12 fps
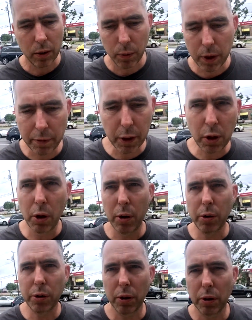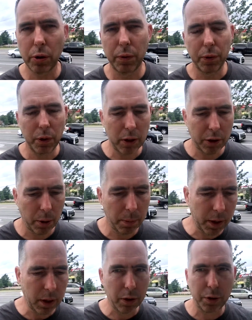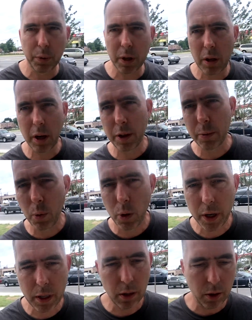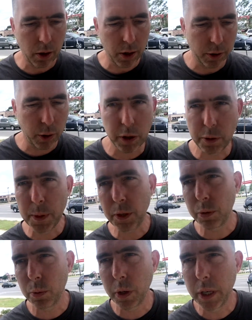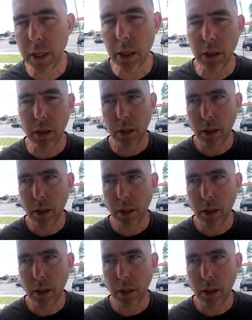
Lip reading: We never close. So if you need something at 3 o'clock in the morning on Christmas, we're here.